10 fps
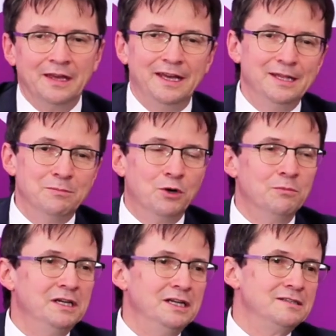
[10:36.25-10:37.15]
In the
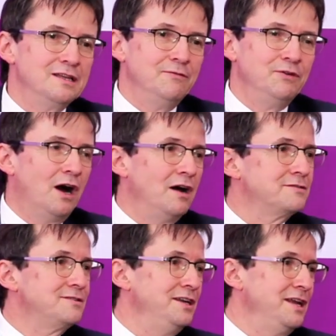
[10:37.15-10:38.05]
moment, is if you
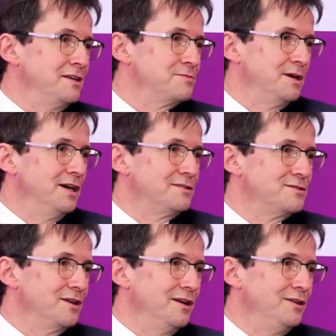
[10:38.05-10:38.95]
ask 10 experts,
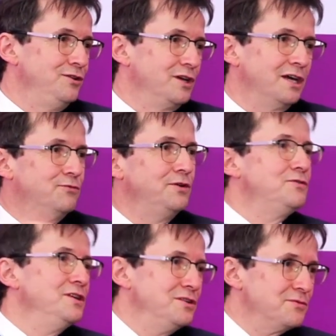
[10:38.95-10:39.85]
you get
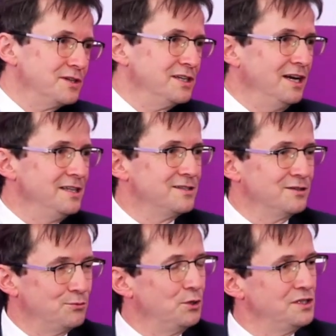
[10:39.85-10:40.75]
15 different
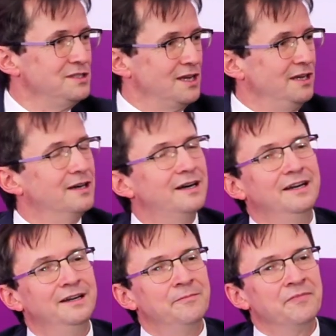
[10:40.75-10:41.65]
answers. What is AI?